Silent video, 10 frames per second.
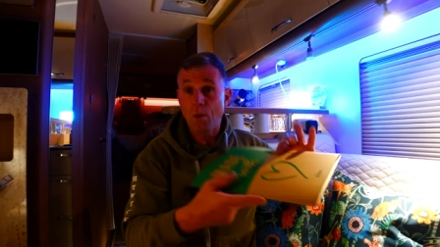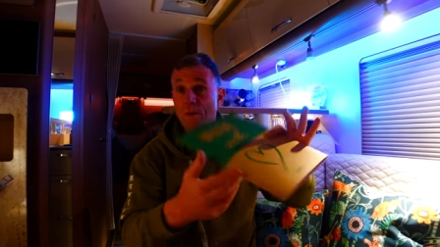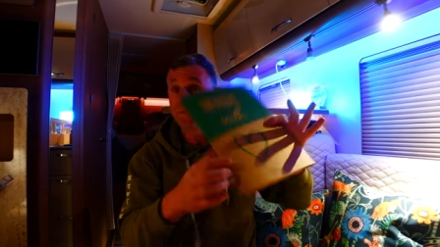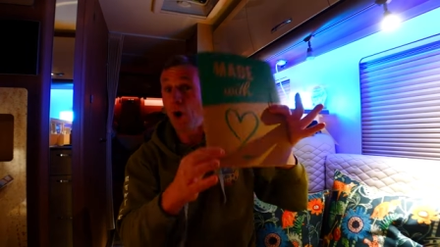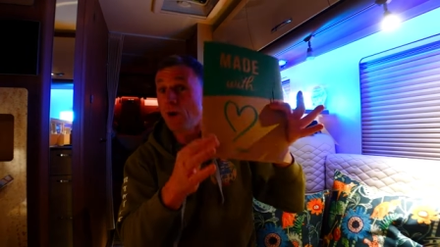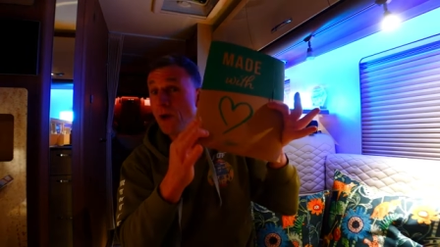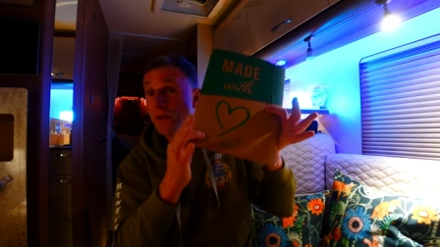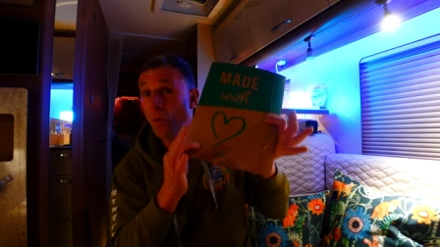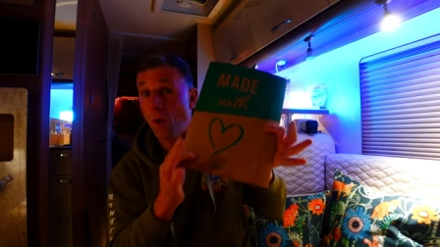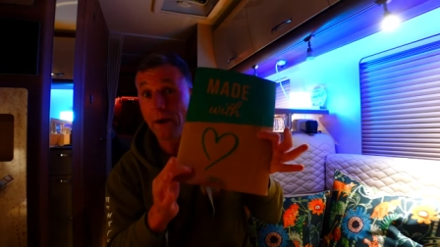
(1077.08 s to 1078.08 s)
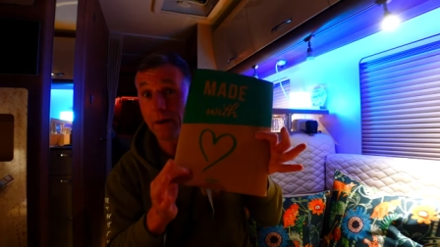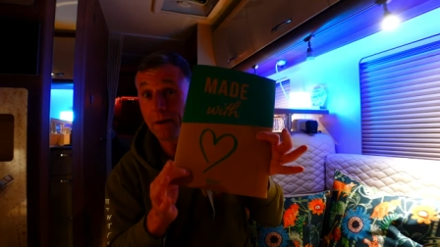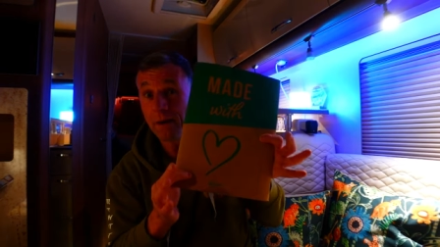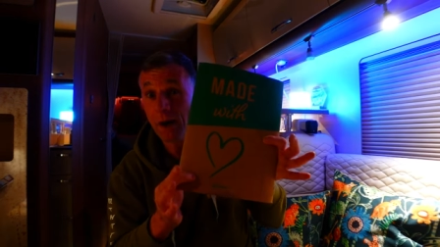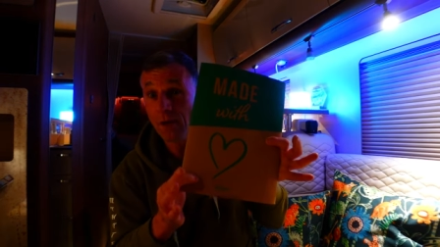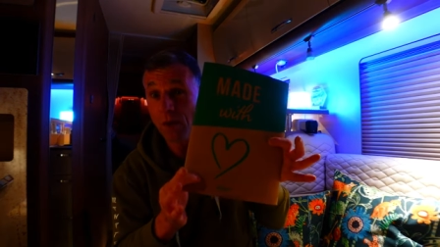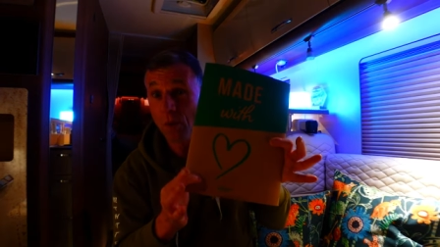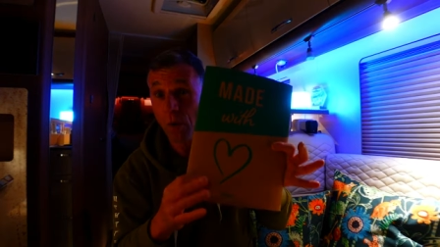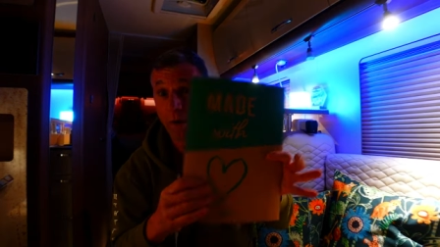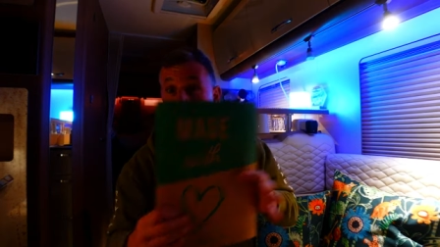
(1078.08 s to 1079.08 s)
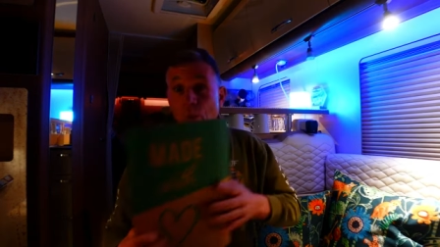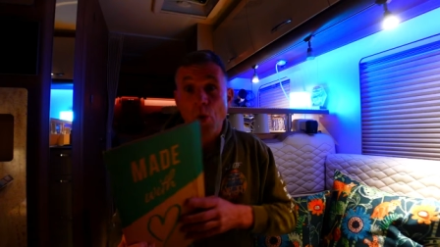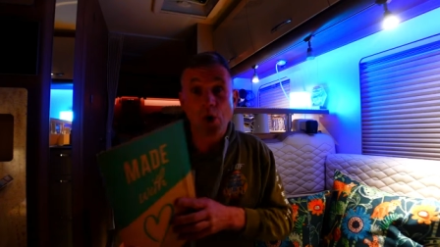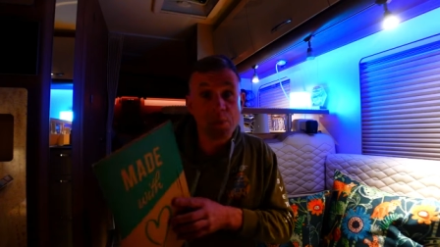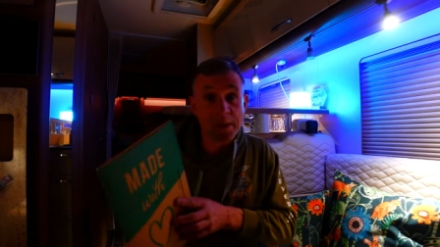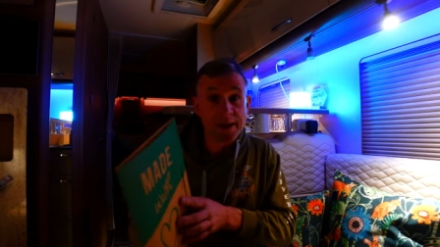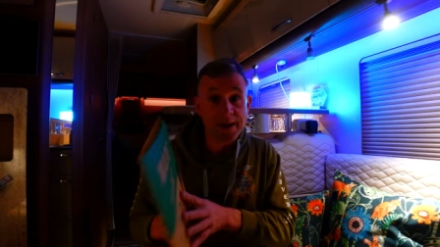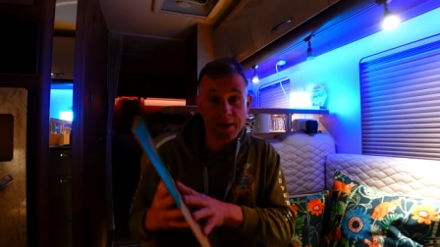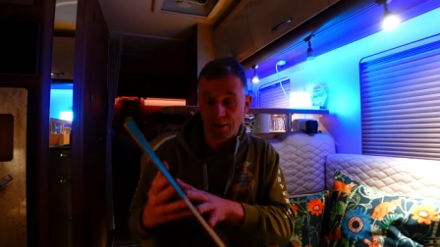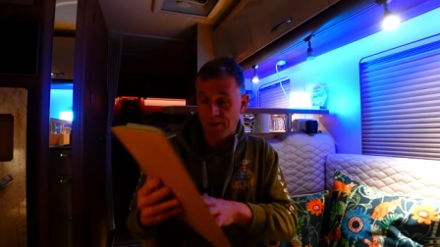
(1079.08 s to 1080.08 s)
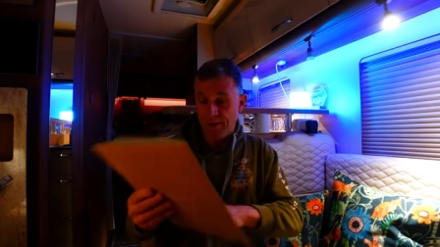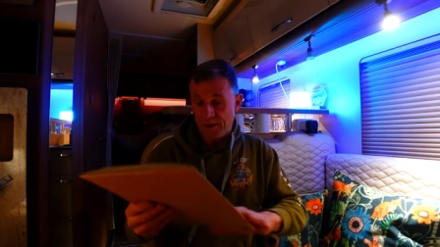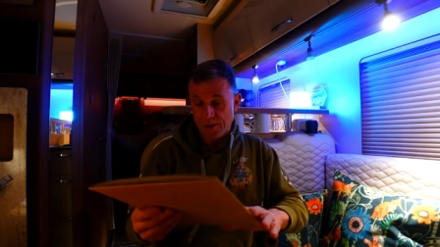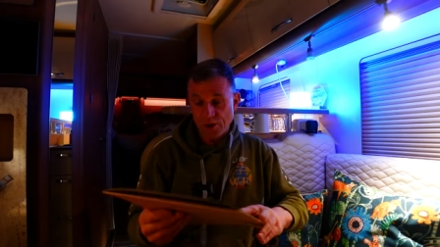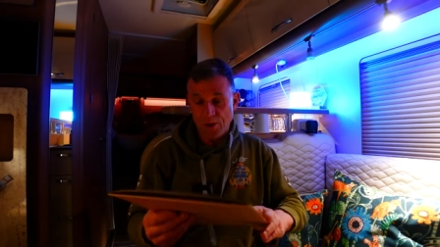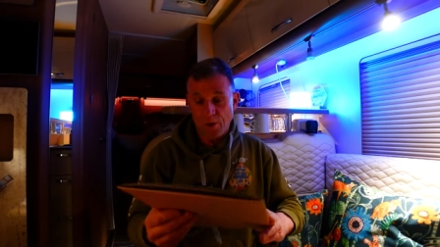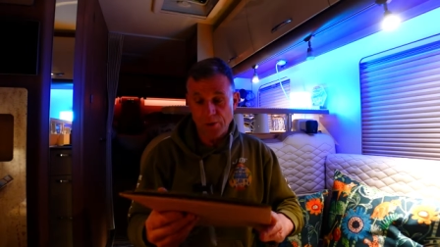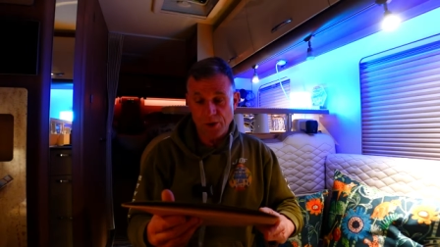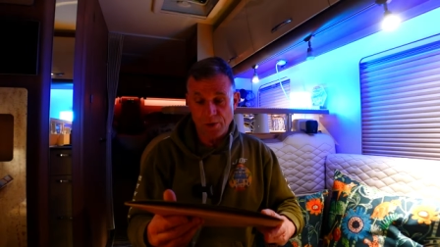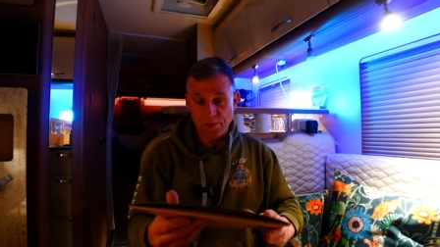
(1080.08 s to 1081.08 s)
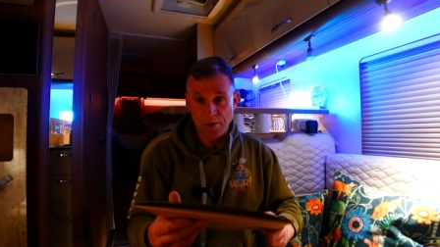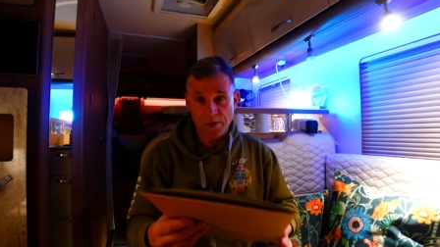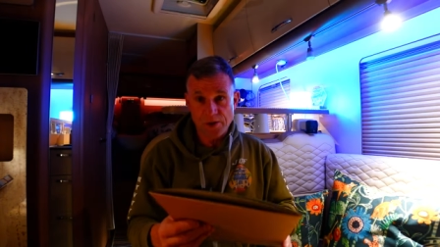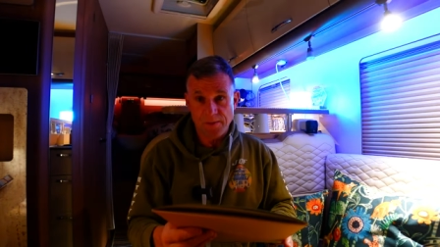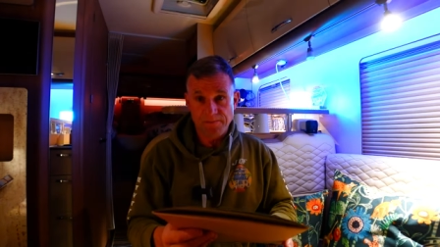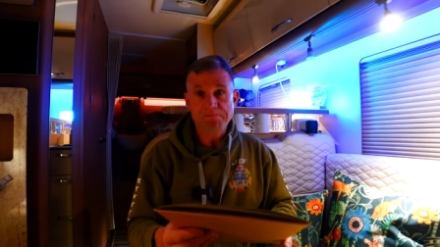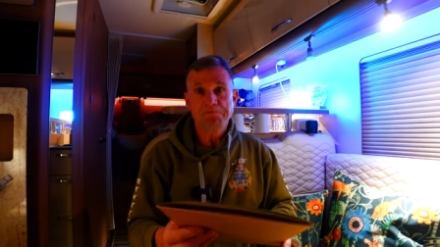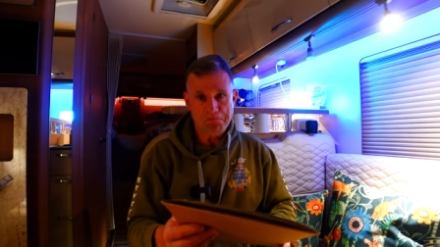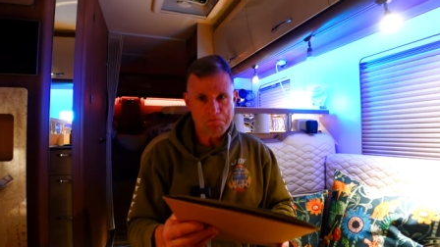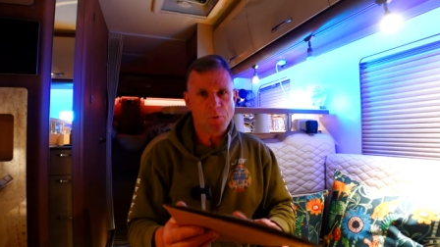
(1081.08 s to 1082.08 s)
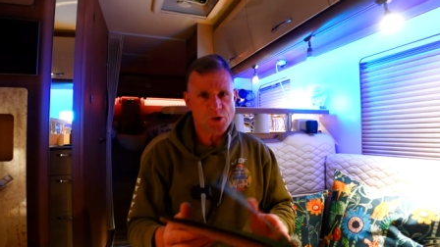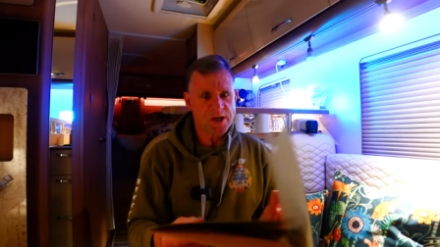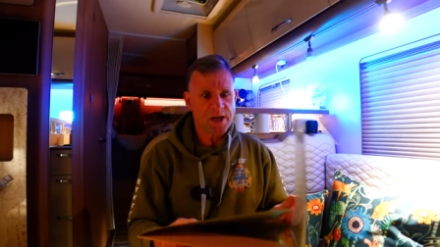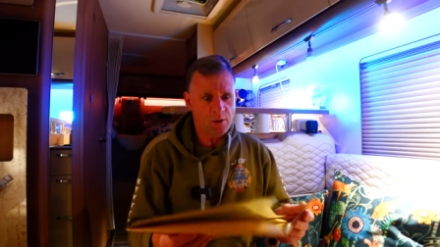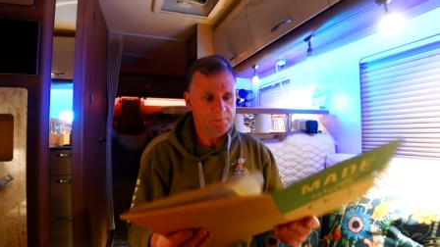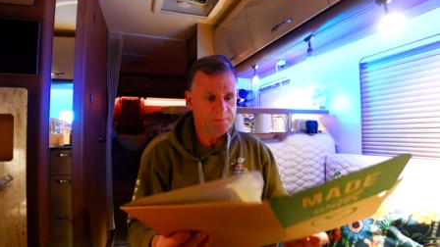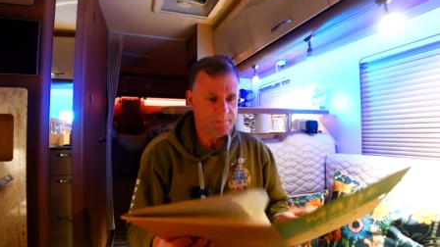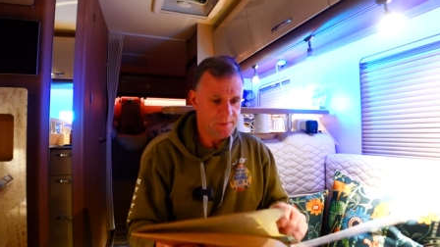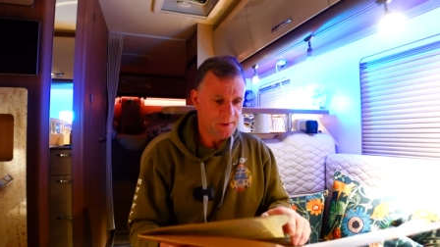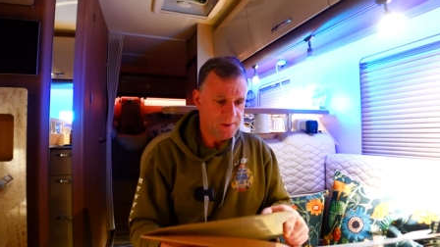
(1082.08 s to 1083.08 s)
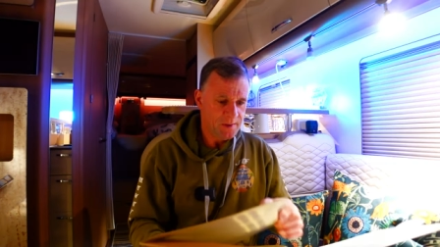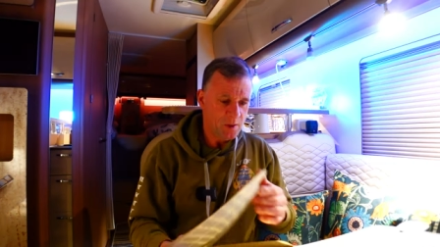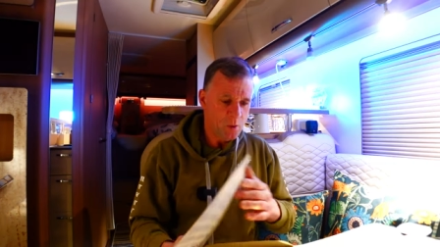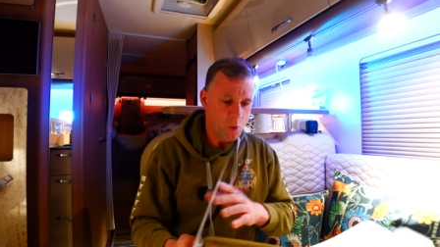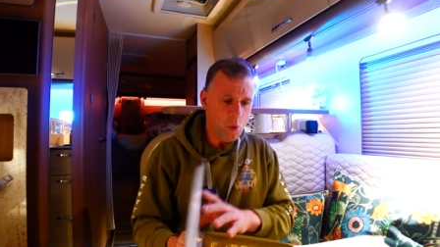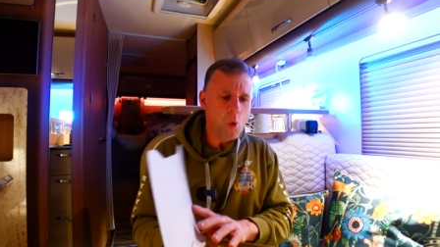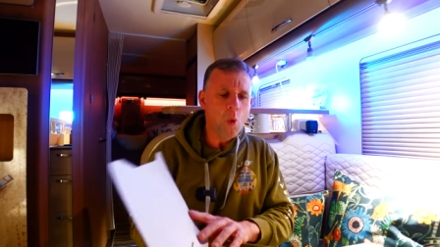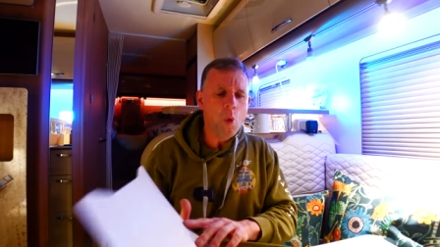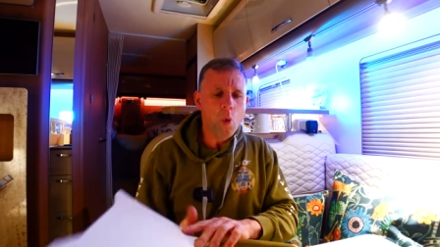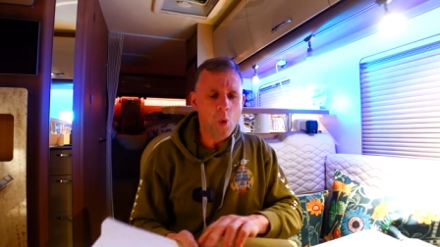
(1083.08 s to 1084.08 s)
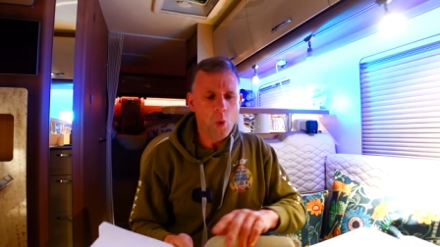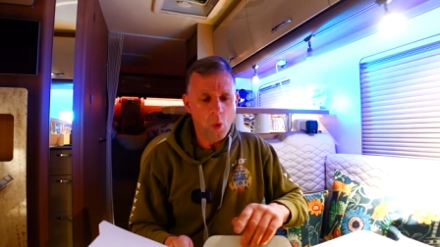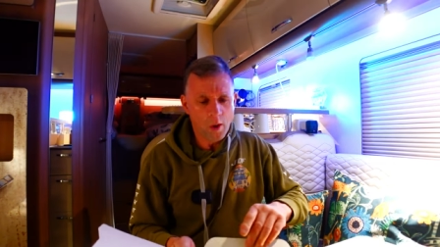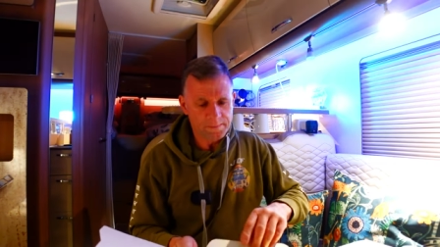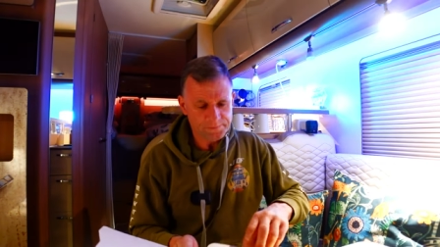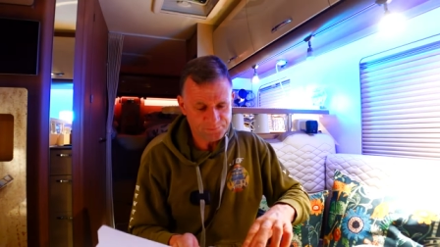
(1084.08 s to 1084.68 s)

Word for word: we've got another one another one. What could be in here? So I'll show you guys. What's in here? Oh.